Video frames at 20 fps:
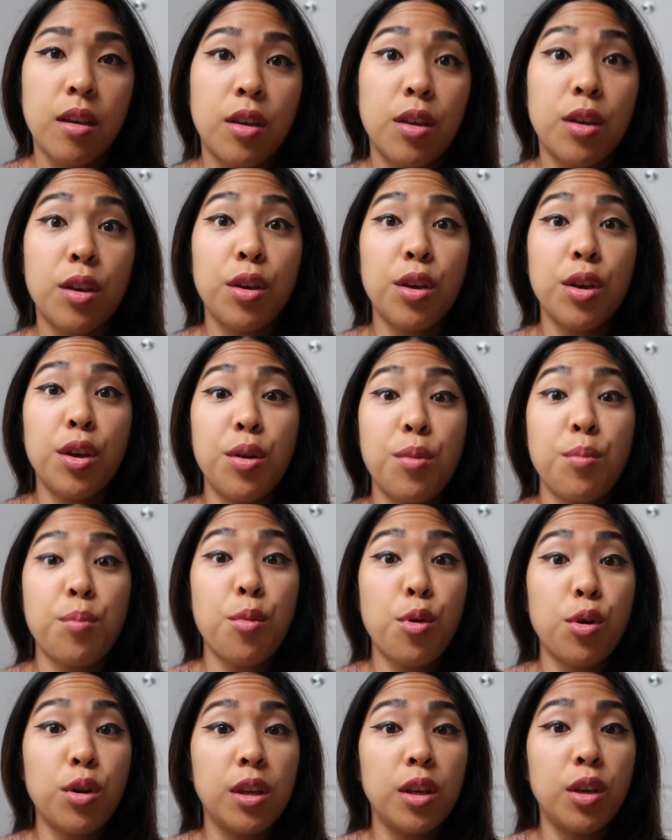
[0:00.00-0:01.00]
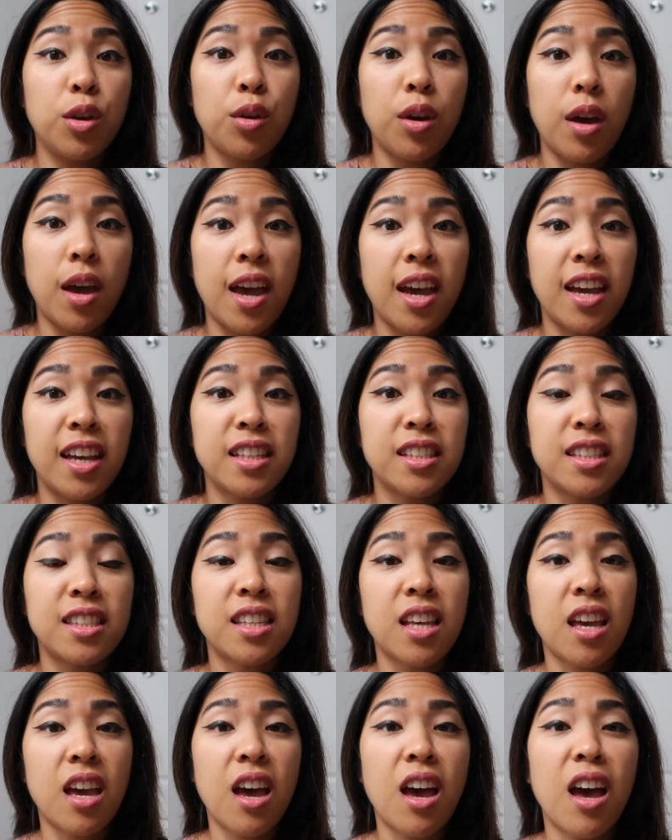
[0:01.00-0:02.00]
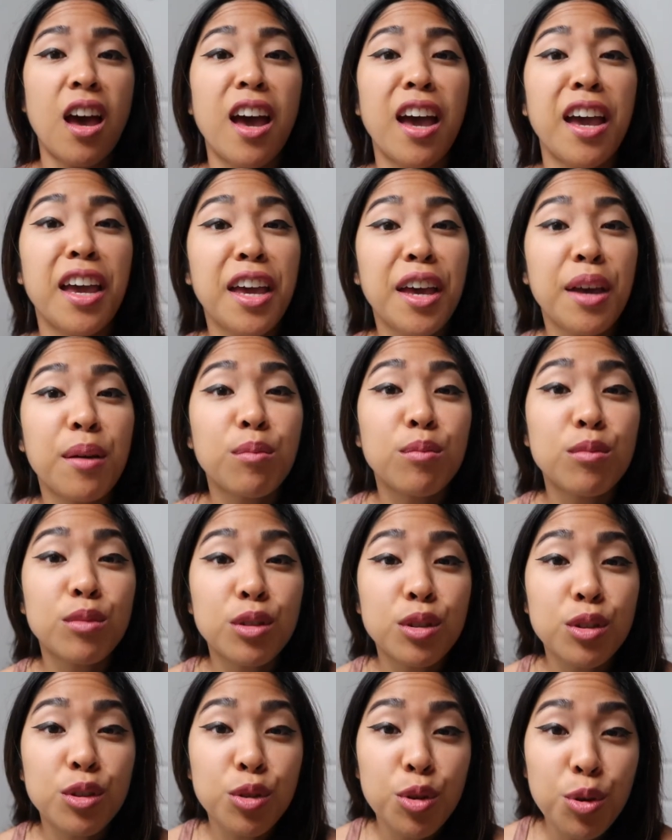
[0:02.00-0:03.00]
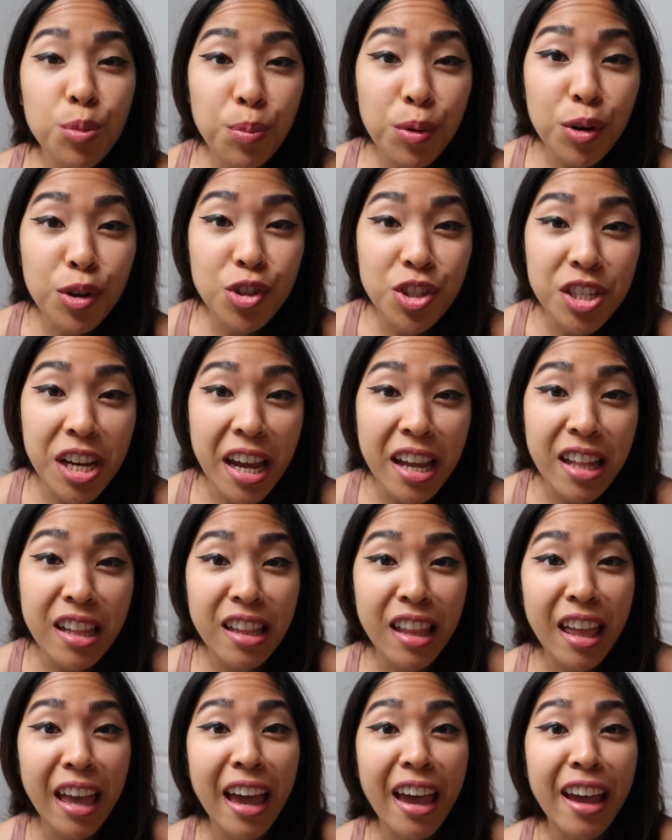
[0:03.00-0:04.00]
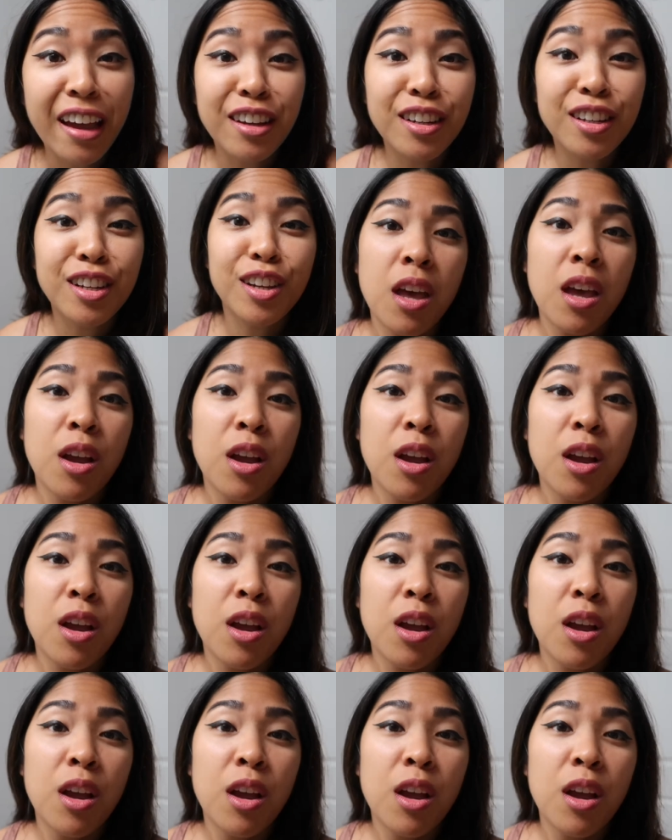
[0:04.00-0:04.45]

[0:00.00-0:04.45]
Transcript: Good morning, you guys. I am super jet lagged.